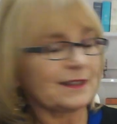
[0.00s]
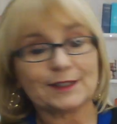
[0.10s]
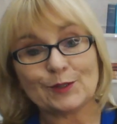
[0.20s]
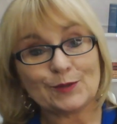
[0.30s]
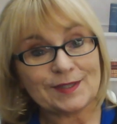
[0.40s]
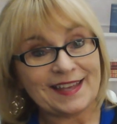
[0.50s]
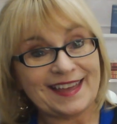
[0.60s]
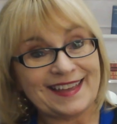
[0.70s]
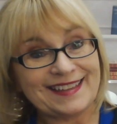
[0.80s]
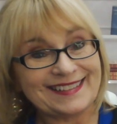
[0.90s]
you
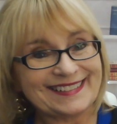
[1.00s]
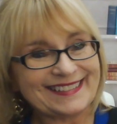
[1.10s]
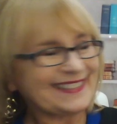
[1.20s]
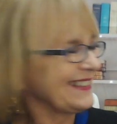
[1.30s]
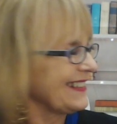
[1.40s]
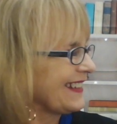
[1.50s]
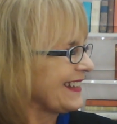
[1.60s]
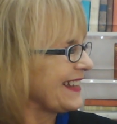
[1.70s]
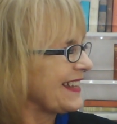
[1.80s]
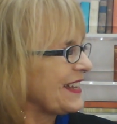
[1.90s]
say,
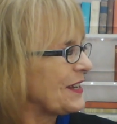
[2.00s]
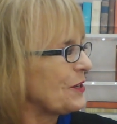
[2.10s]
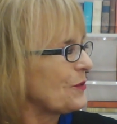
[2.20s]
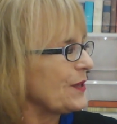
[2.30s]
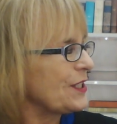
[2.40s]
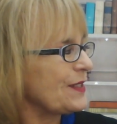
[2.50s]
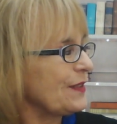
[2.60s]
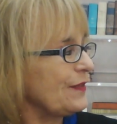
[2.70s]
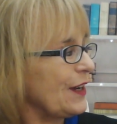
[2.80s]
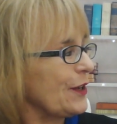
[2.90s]
which is
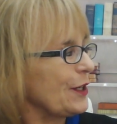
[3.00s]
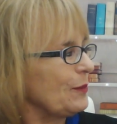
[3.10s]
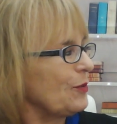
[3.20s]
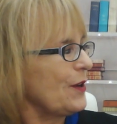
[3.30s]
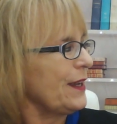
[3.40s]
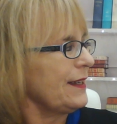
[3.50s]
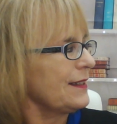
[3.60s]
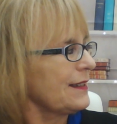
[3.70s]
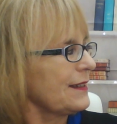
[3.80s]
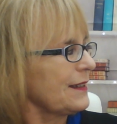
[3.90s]
a very good
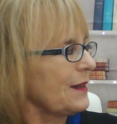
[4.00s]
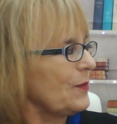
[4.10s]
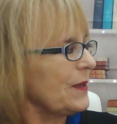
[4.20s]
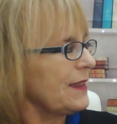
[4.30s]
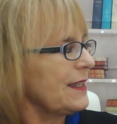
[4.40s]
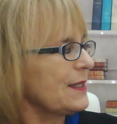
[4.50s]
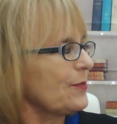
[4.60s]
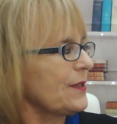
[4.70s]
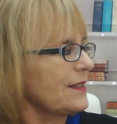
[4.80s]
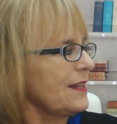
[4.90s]
point, but
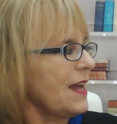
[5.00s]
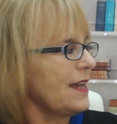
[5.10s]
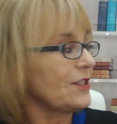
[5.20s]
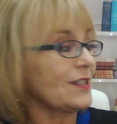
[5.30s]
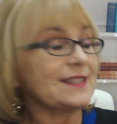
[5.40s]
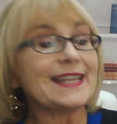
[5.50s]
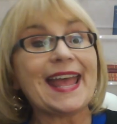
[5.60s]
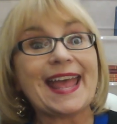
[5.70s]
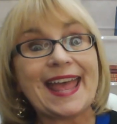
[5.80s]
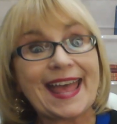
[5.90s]
this was not just
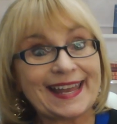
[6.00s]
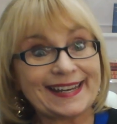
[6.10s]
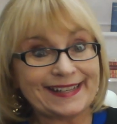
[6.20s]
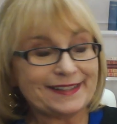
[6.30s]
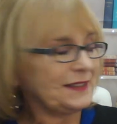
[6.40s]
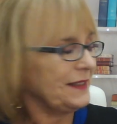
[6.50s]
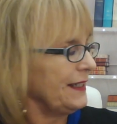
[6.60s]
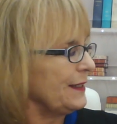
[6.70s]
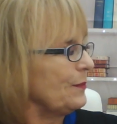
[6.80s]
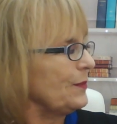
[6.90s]
any
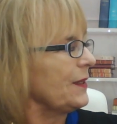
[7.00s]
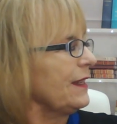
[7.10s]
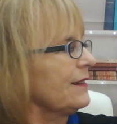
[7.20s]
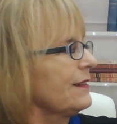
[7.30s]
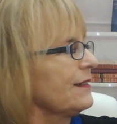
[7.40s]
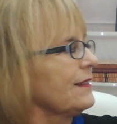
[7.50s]
ugly dumpling.